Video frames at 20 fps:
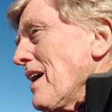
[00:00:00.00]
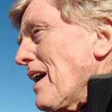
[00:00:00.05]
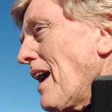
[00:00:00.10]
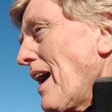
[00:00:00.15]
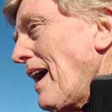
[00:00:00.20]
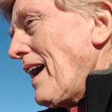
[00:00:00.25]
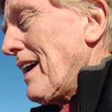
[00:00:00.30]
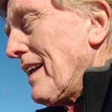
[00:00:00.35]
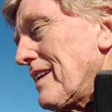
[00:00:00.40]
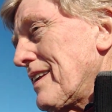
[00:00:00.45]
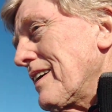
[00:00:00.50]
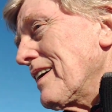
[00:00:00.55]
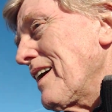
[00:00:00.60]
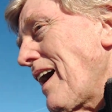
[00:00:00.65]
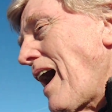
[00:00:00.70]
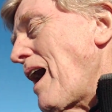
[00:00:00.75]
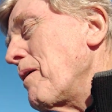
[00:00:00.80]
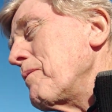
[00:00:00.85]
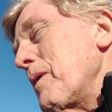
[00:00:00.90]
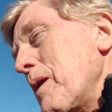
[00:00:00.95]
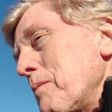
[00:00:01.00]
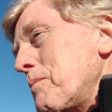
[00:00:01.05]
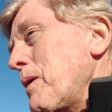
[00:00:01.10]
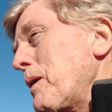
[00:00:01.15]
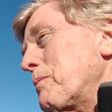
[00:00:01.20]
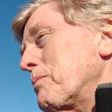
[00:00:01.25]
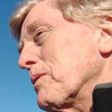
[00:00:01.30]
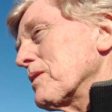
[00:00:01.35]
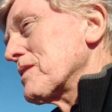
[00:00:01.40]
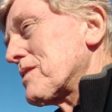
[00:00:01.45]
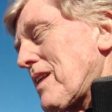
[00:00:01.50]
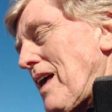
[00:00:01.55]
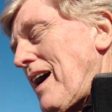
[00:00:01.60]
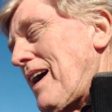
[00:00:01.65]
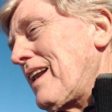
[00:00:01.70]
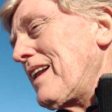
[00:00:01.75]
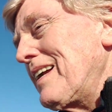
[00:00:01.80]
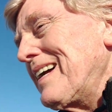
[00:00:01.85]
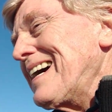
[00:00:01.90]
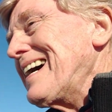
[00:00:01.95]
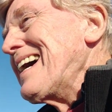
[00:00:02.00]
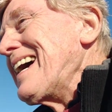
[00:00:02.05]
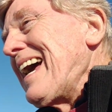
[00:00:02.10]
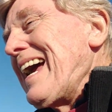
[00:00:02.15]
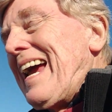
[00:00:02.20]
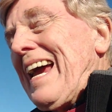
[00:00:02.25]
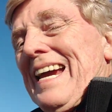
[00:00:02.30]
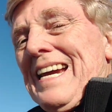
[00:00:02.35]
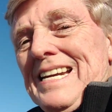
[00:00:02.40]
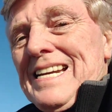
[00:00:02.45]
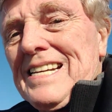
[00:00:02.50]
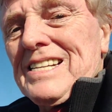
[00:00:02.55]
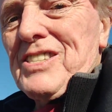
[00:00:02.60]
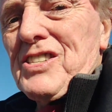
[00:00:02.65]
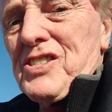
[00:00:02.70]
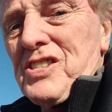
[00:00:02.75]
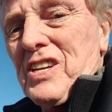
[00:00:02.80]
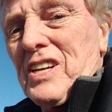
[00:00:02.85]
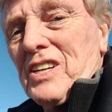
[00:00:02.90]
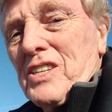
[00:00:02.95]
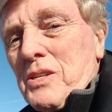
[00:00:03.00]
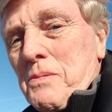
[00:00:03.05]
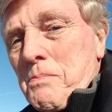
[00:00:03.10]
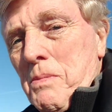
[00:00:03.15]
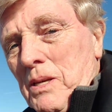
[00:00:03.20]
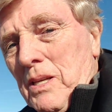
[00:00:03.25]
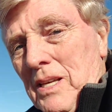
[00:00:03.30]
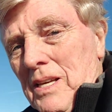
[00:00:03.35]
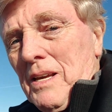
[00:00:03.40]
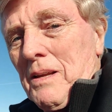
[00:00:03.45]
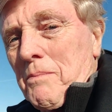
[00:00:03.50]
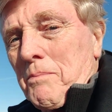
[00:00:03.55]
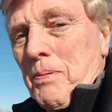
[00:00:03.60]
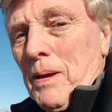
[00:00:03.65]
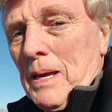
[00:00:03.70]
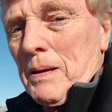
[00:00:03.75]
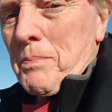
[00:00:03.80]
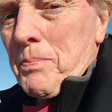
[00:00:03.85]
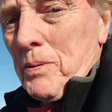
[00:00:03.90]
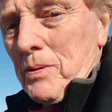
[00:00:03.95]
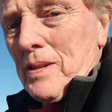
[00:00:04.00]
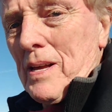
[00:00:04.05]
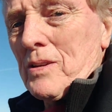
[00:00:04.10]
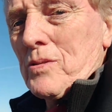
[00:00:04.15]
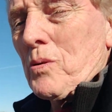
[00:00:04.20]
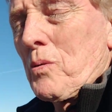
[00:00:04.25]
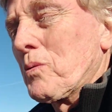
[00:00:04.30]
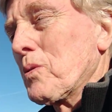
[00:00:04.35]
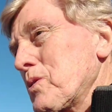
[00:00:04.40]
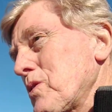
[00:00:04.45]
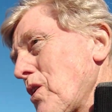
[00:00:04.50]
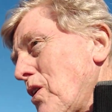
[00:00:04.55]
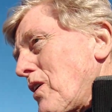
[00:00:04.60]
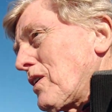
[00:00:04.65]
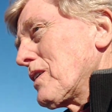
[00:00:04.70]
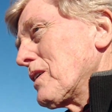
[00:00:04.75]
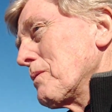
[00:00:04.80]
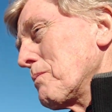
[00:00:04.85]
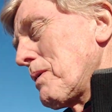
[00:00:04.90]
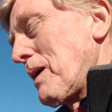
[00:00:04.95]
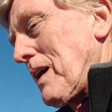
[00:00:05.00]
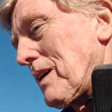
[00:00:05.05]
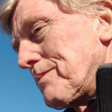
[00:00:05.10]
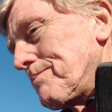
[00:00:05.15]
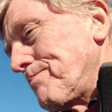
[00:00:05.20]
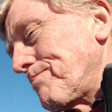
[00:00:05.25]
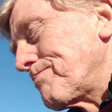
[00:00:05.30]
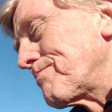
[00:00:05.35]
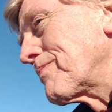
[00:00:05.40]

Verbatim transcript: And how many people is that? 86 million people. That's what we're talking about.